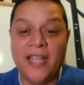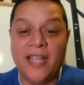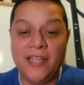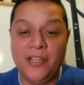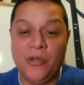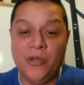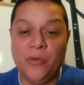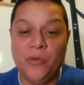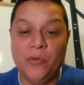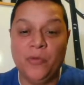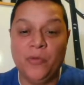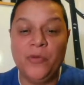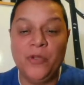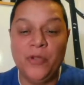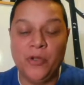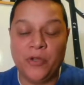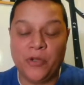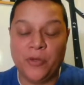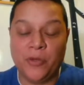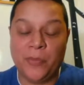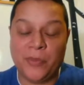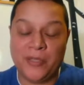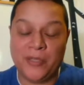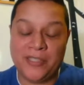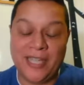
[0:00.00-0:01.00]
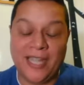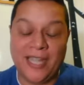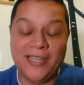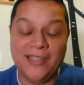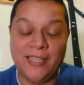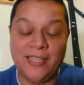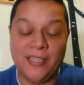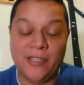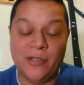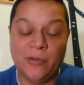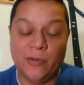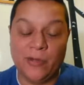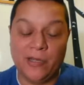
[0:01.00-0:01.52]
that
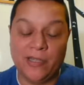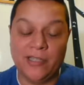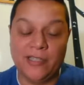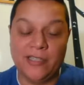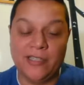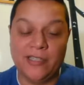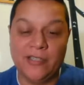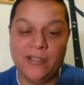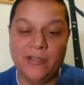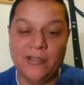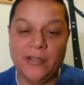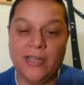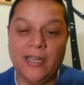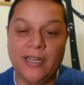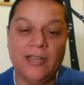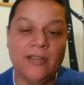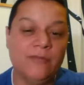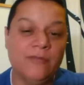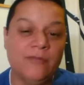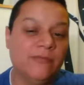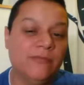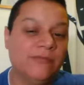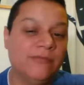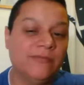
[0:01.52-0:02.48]
you were gonna do it.